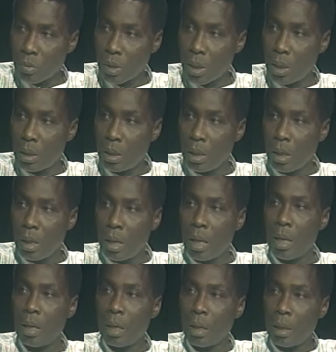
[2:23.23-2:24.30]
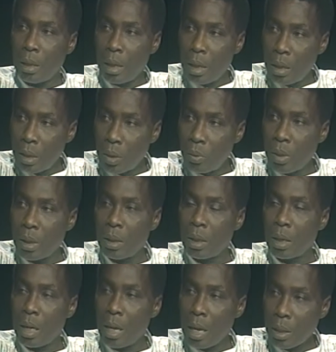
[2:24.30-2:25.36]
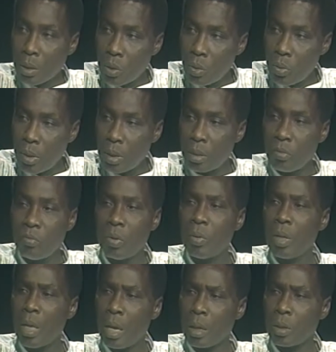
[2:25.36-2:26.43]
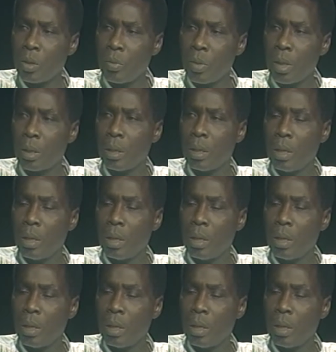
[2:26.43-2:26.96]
Right? And again, you get an accurate, a very accurate